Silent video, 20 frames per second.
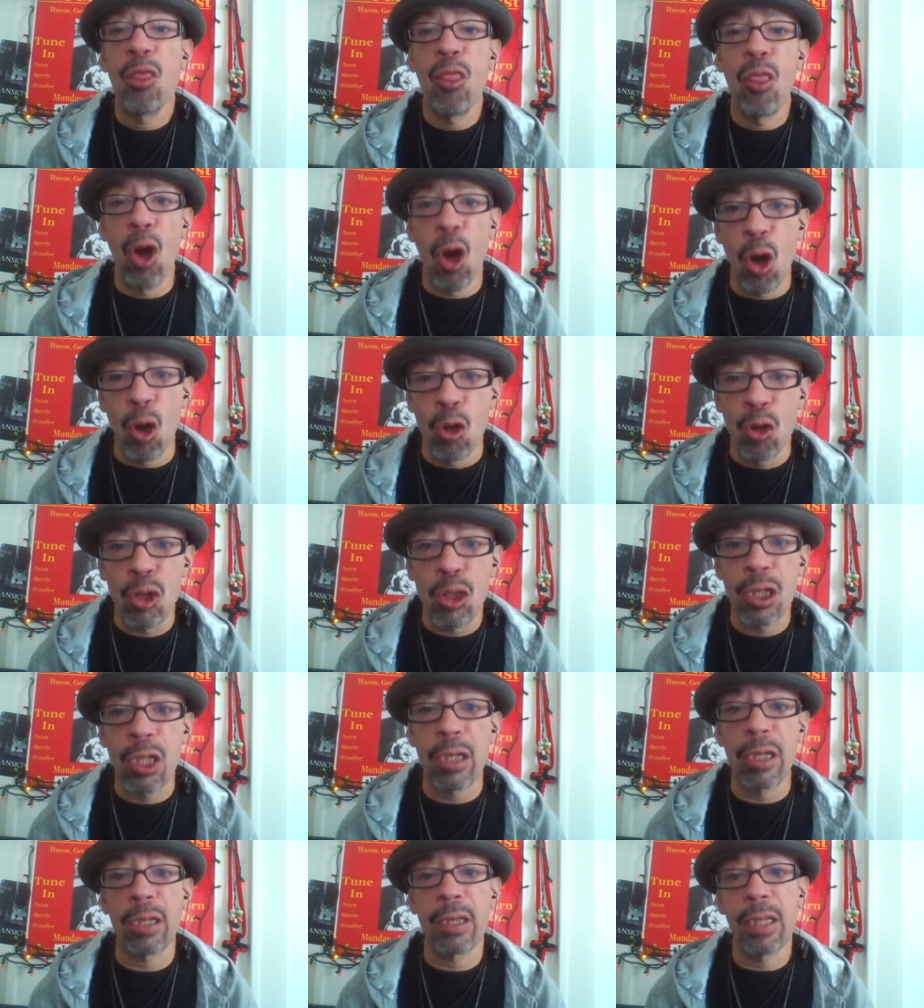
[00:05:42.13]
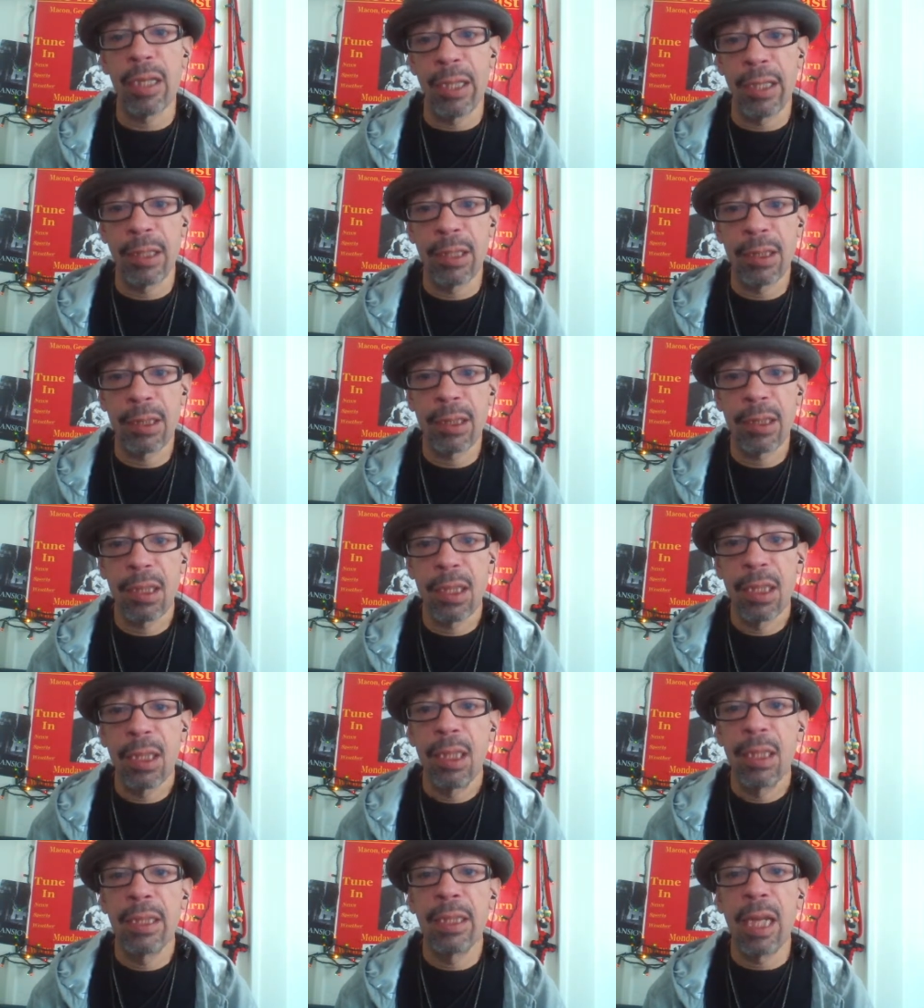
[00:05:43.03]
Those are the things
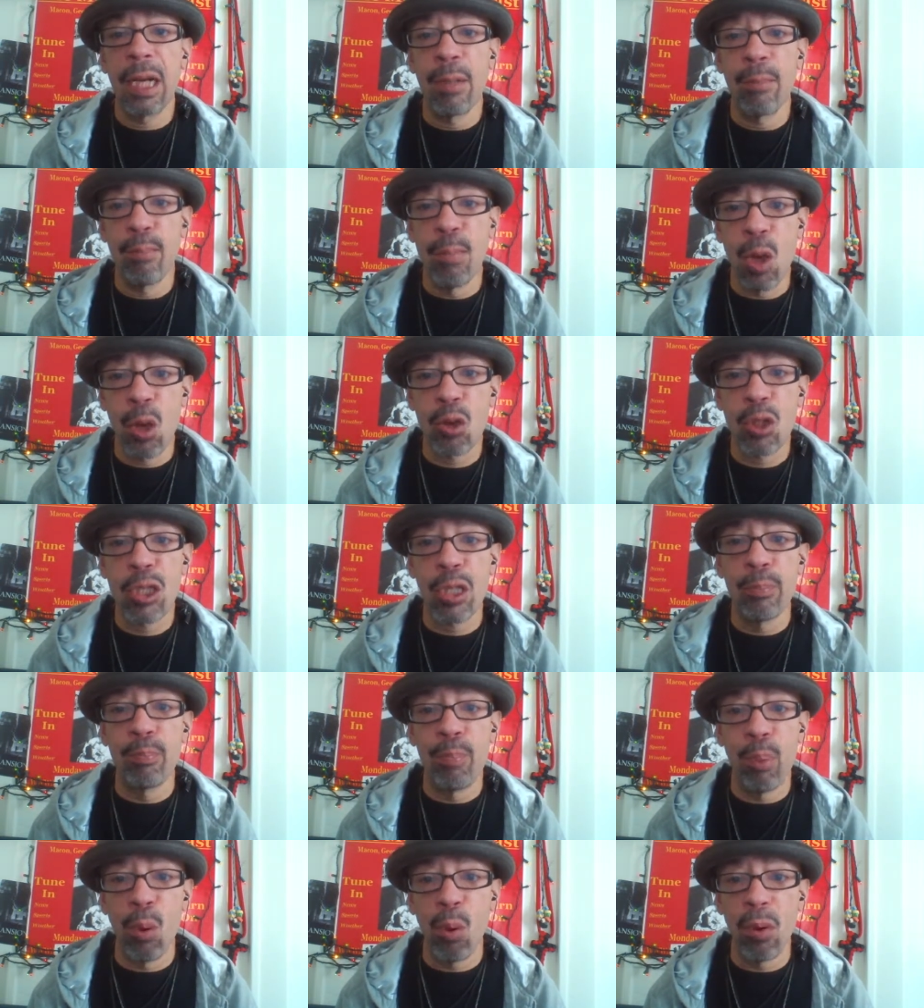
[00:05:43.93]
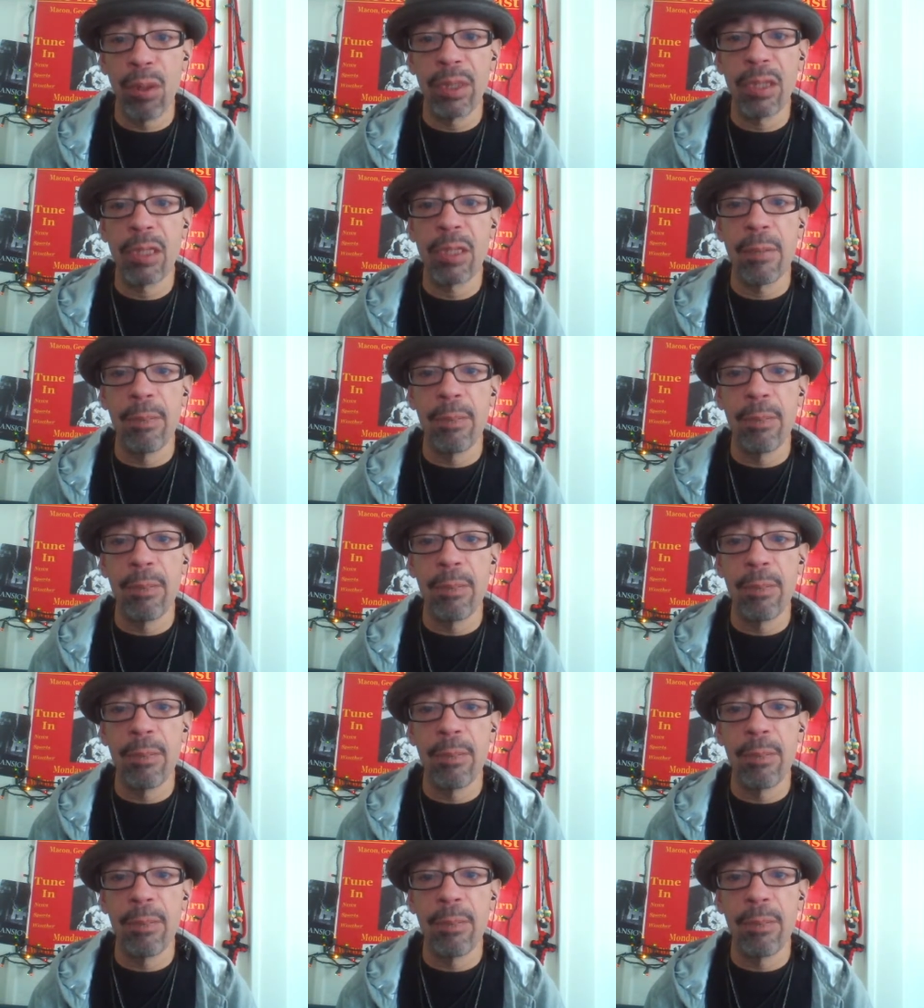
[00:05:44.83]
that are most important